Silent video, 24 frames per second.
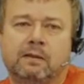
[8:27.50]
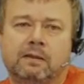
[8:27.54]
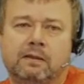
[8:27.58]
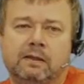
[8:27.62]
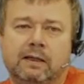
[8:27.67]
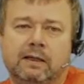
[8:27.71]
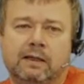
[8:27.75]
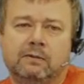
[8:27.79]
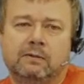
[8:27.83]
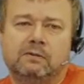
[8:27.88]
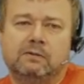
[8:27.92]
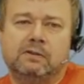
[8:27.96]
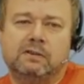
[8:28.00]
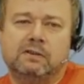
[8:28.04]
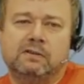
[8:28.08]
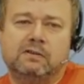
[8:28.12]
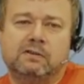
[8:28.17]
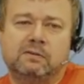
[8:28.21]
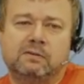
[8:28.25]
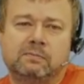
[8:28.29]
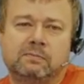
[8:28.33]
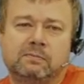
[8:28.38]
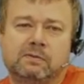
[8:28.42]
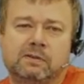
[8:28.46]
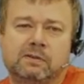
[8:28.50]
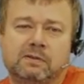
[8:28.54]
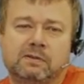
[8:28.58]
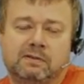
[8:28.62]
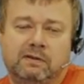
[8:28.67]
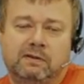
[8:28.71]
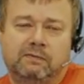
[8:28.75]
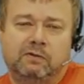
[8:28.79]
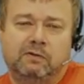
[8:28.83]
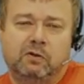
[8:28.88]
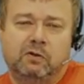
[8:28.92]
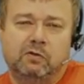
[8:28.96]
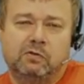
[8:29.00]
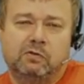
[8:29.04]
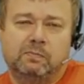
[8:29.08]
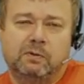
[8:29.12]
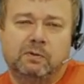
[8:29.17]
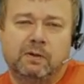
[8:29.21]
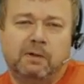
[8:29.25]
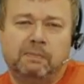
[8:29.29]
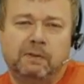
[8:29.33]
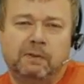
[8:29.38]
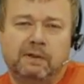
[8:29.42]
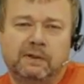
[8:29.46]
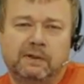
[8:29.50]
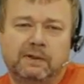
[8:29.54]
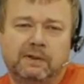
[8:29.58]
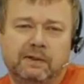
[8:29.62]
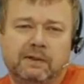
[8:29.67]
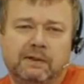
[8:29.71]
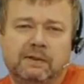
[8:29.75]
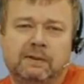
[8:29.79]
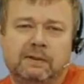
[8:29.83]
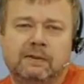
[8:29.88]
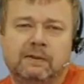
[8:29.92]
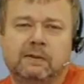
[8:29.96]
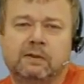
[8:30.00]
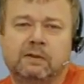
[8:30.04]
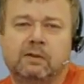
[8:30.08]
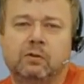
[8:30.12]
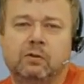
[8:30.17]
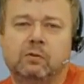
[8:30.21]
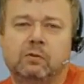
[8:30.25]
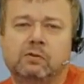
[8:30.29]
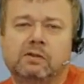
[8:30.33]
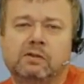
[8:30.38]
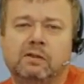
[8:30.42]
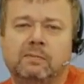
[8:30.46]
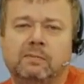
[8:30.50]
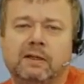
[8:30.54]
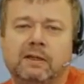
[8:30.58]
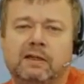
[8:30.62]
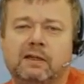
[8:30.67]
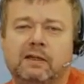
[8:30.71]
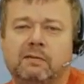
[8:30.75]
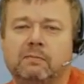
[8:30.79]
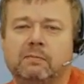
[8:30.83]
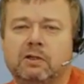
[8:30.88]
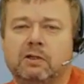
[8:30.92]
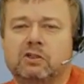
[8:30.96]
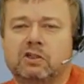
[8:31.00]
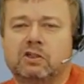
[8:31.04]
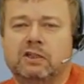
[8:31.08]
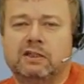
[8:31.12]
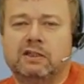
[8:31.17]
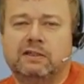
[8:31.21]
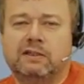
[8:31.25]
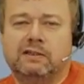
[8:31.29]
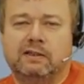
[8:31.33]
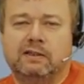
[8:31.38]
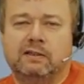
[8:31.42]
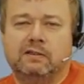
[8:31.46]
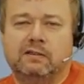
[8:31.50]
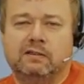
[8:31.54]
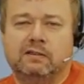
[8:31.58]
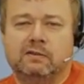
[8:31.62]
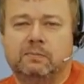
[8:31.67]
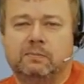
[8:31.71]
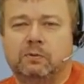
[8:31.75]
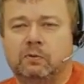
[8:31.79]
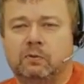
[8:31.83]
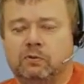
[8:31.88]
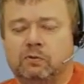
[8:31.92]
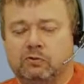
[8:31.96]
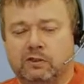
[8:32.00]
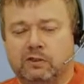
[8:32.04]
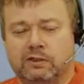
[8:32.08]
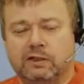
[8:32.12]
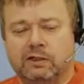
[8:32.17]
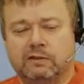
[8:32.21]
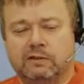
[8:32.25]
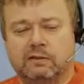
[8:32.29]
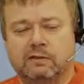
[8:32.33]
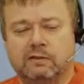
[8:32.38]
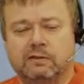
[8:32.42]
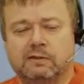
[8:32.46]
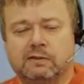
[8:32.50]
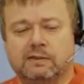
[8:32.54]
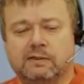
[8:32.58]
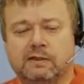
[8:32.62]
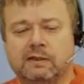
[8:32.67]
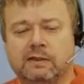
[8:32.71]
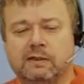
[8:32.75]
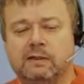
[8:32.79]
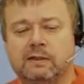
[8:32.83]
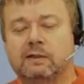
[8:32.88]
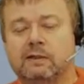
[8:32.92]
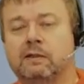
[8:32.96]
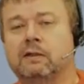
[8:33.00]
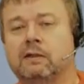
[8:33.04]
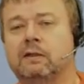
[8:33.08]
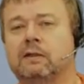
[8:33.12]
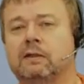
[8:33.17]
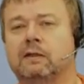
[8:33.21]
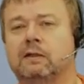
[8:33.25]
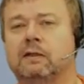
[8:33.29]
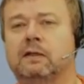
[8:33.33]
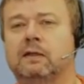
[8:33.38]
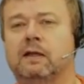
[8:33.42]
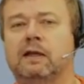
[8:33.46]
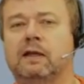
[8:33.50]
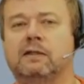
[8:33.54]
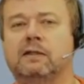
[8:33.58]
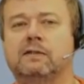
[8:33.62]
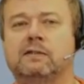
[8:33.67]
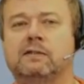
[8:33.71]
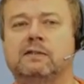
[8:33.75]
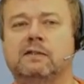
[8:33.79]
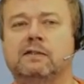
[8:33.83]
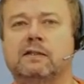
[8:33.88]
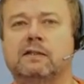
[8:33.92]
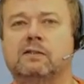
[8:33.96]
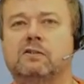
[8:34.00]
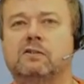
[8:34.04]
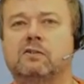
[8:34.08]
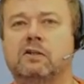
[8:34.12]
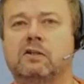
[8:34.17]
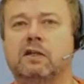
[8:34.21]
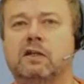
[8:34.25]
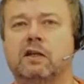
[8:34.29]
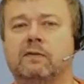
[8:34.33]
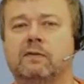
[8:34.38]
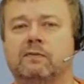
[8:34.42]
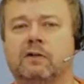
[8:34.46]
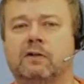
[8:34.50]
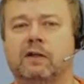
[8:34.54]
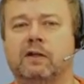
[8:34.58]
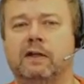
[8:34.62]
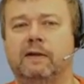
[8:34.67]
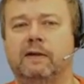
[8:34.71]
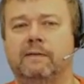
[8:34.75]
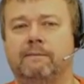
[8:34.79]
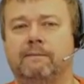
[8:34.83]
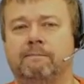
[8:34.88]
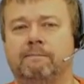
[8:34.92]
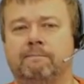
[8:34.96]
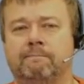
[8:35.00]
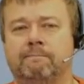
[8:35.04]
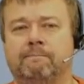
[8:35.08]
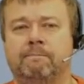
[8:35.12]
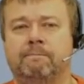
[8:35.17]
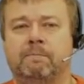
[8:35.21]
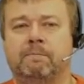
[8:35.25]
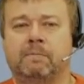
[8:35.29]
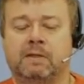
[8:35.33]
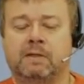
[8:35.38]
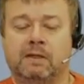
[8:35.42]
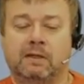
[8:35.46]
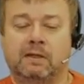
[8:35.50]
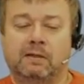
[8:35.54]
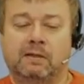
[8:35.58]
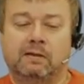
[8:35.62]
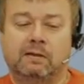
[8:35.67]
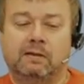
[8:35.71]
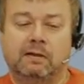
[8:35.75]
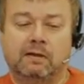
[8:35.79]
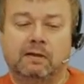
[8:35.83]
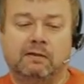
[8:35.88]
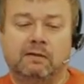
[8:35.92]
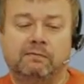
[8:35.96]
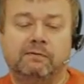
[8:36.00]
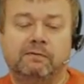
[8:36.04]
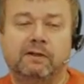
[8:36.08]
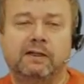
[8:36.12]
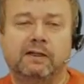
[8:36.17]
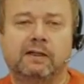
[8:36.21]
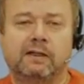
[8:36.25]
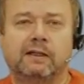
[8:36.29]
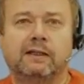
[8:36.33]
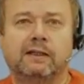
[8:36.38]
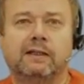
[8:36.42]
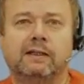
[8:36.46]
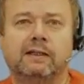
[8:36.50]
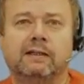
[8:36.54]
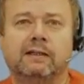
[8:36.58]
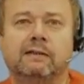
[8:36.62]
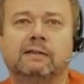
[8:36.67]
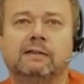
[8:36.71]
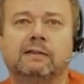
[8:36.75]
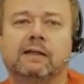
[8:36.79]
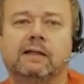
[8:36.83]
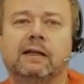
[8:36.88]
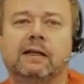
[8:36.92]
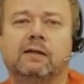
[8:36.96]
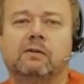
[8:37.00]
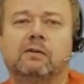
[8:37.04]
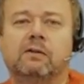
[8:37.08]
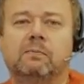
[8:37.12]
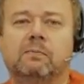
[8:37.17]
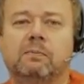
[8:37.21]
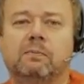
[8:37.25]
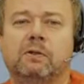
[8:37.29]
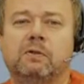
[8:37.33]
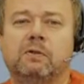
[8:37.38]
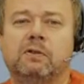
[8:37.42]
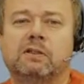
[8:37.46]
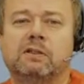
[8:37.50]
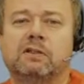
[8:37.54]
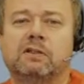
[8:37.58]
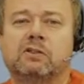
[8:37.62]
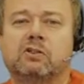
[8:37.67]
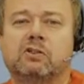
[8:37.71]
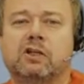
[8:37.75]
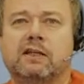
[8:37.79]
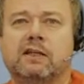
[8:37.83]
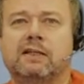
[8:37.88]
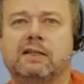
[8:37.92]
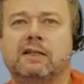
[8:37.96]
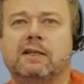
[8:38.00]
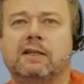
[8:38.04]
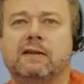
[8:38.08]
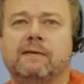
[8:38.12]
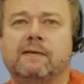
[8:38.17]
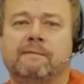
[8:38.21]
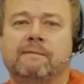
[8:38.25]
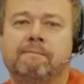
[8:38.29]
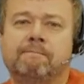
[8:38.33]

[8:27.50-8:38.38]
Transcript: Cloud systems, if used properly, can also make it much easier to support redundancy and disaster recovery. And finally, cloud computing is trendy.